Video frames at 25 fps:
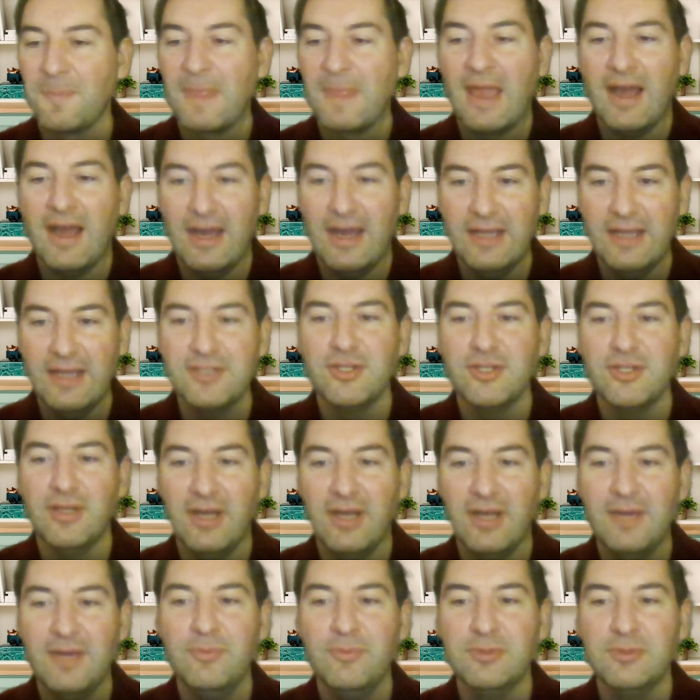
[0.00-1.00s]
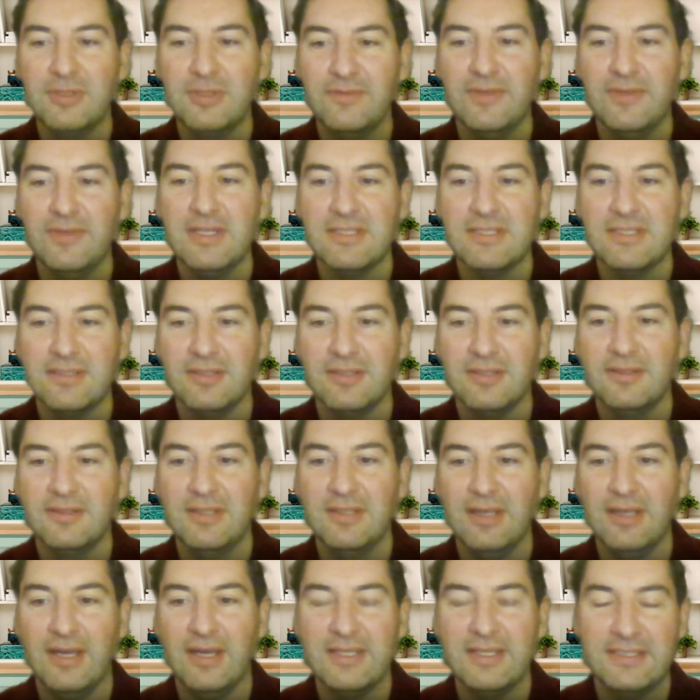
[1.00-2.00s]
Actually, I would invest in
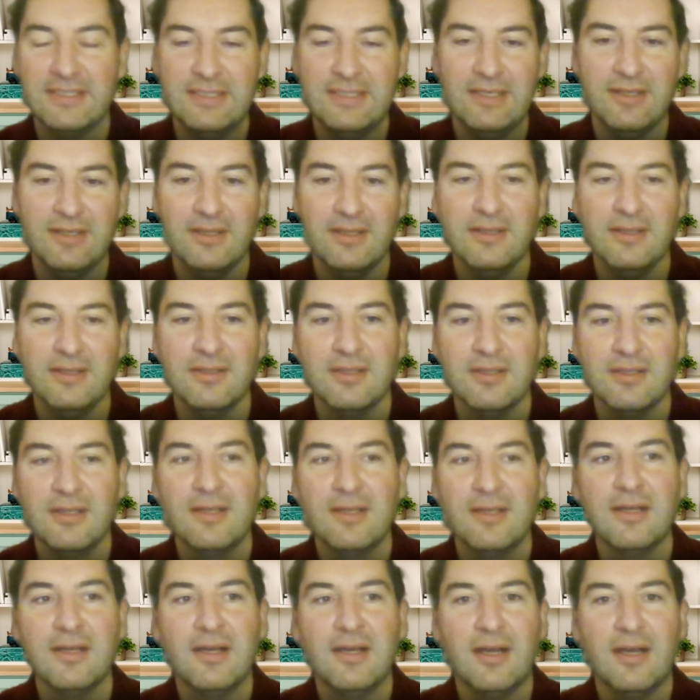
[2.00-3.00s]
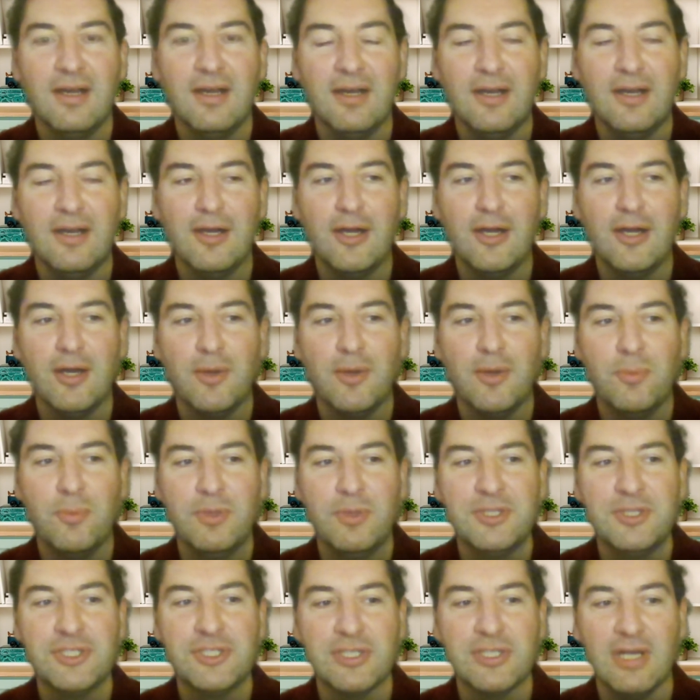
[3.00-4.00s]
the idea
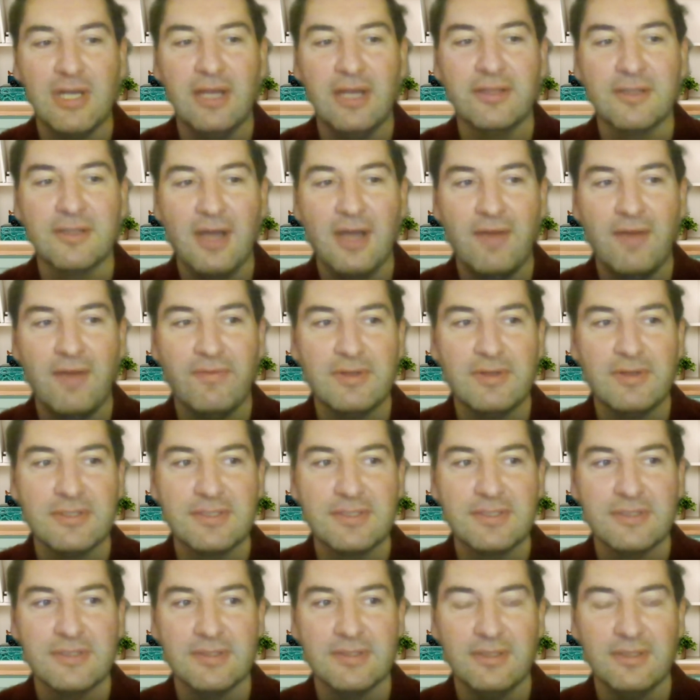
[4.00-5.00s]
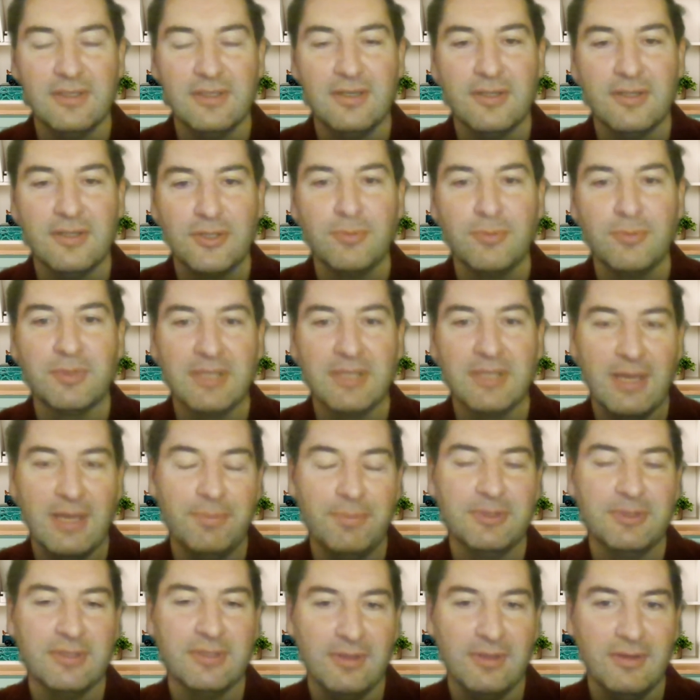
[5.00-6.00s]
which uncovers human
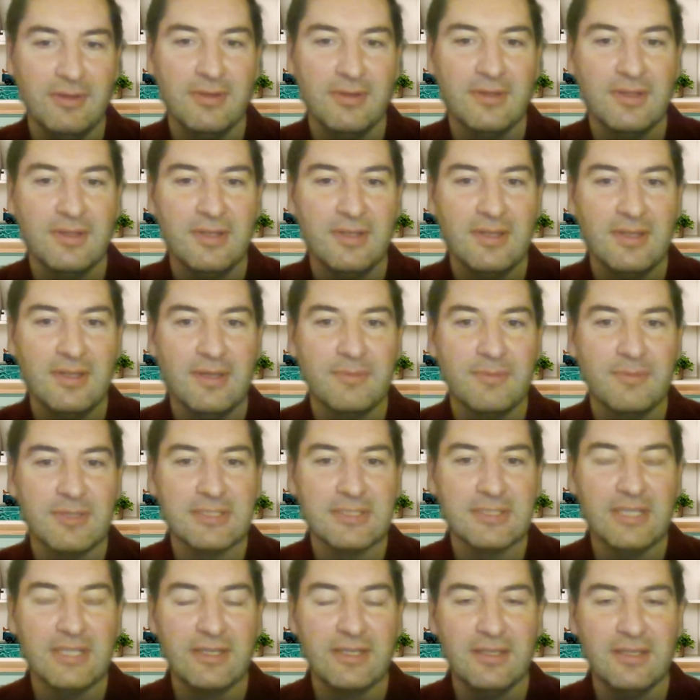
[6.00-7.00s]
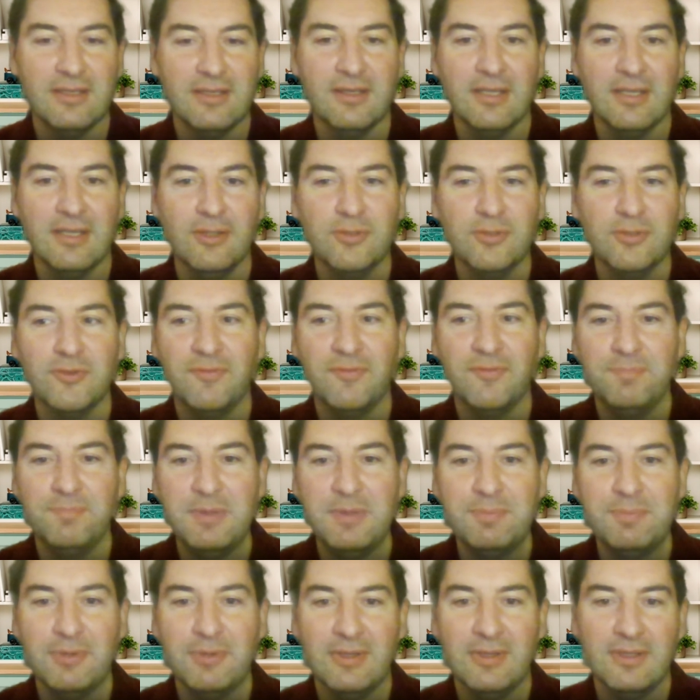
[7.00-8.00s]
capital, because like a lot of
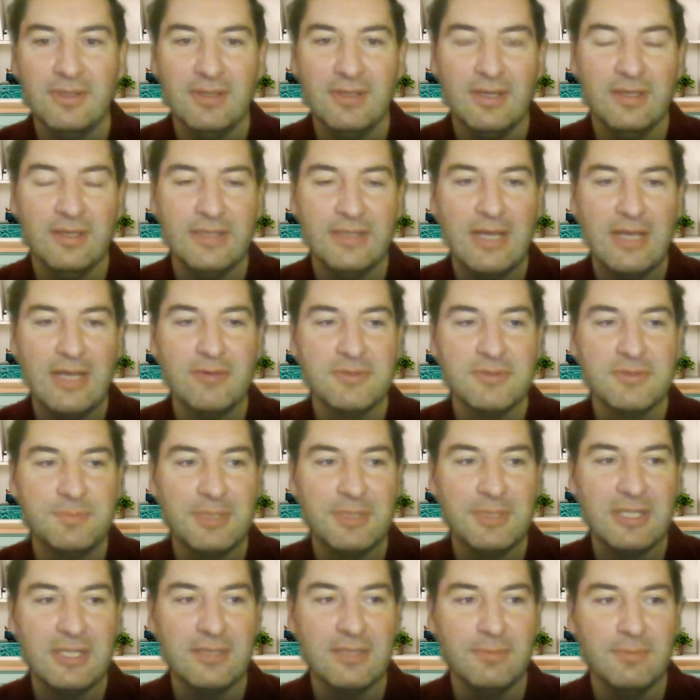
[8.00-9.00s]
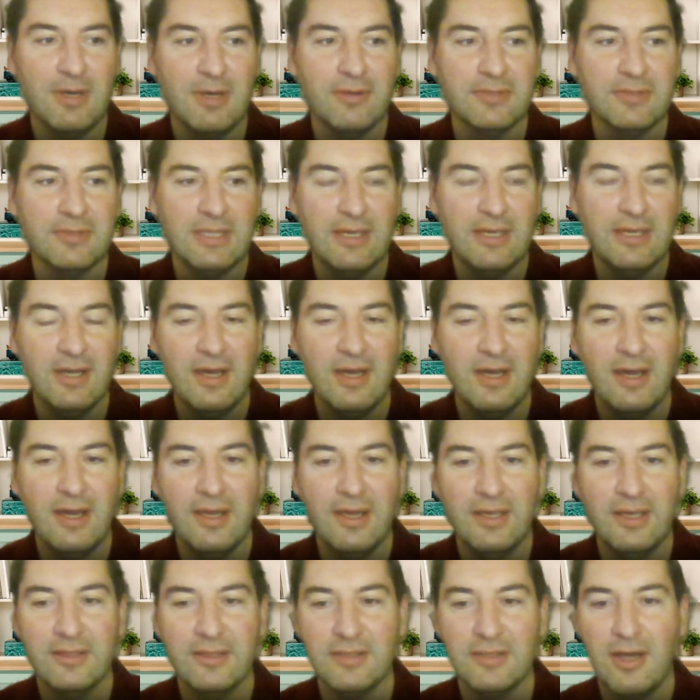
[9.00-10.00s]
people are now speaking about AI
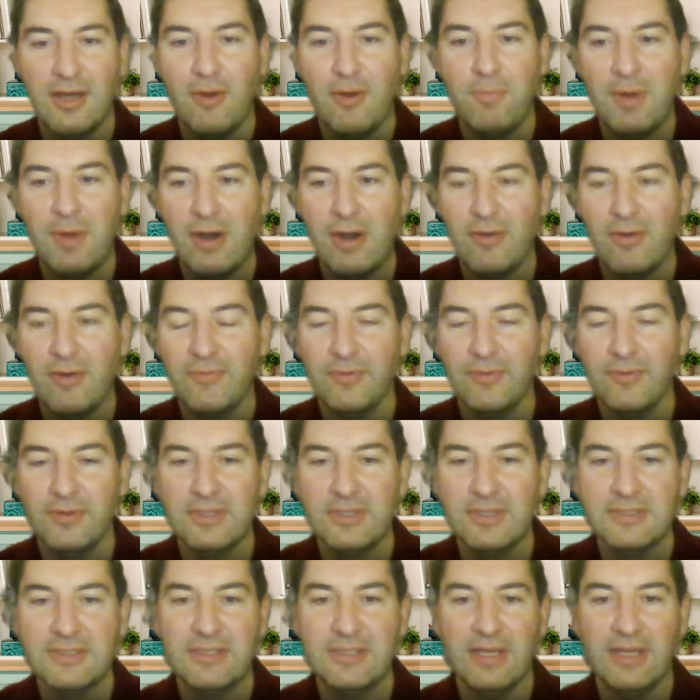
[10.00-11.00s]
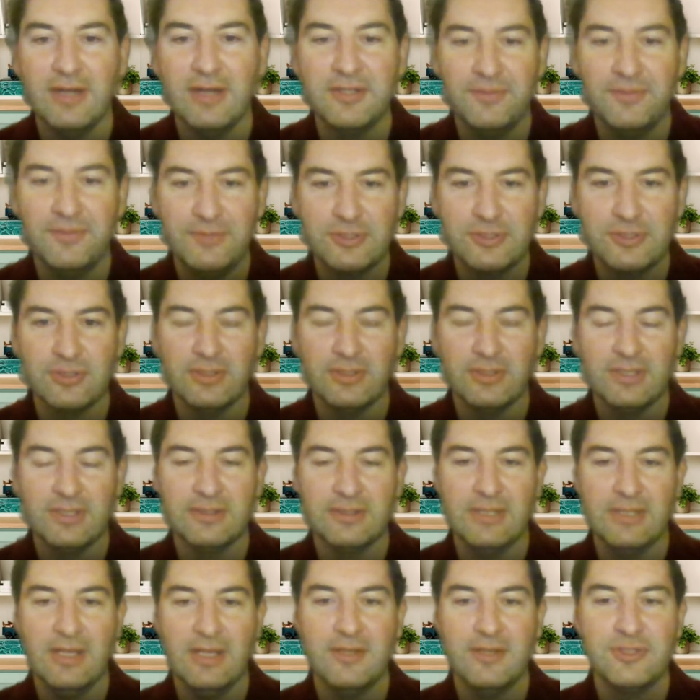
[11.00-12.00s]
and how powerful is the artificial
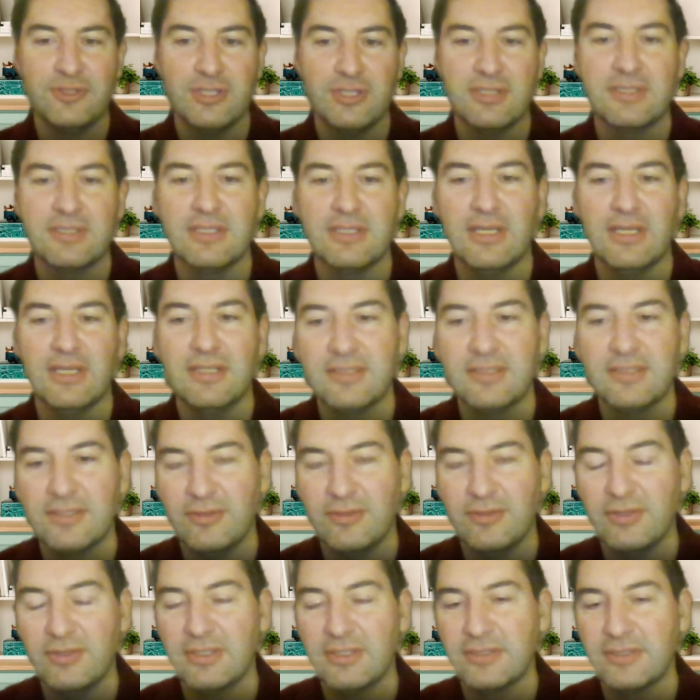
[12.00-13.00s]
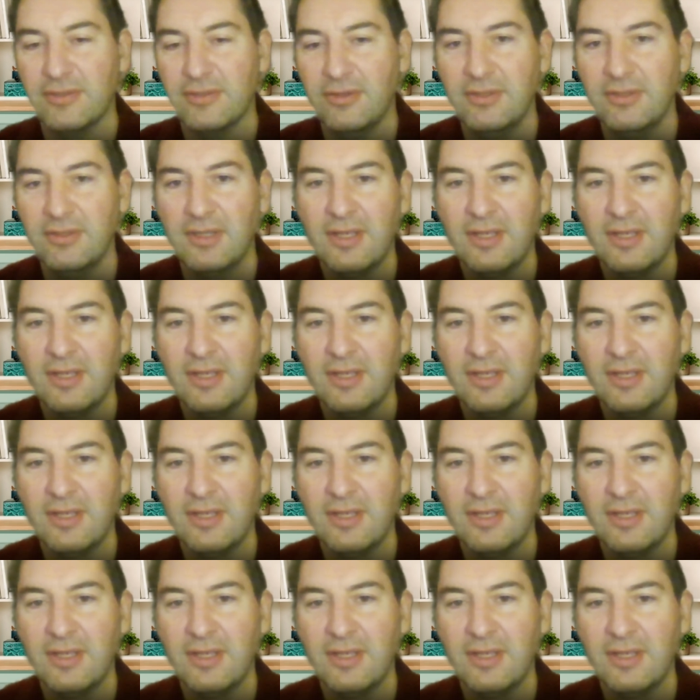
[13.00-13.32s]
intelligence and so on and so on.